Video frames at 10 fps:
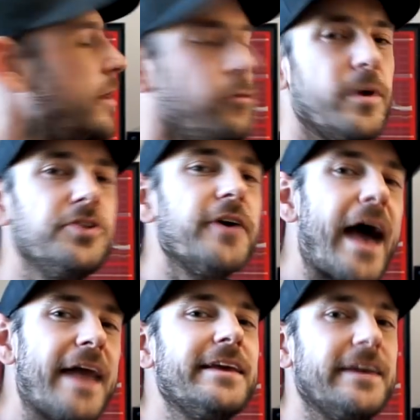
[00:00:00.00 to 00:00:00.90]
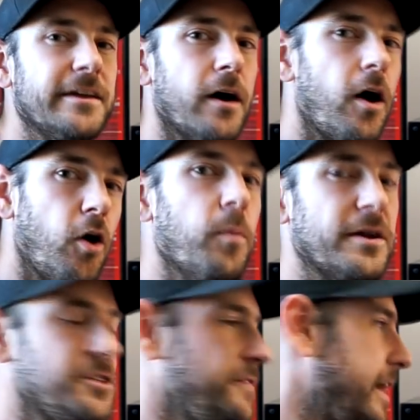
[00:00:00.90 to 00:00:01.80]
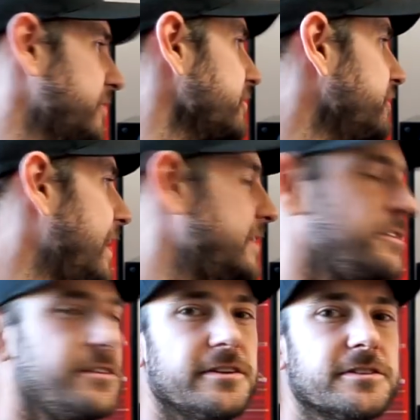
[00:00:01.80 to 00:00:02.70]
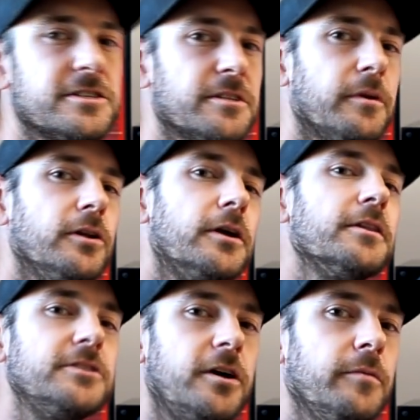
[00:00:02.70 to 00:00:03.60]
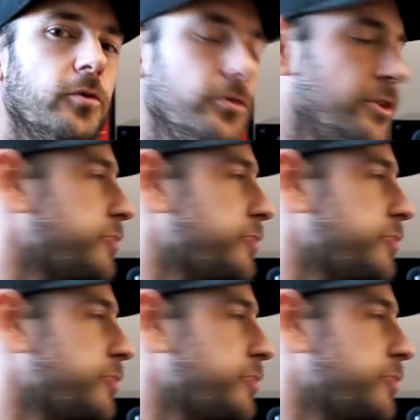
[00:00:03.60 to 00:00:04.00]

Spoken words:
when you're adding in a whole bunch of extra fans into your system, a lot of the time all you're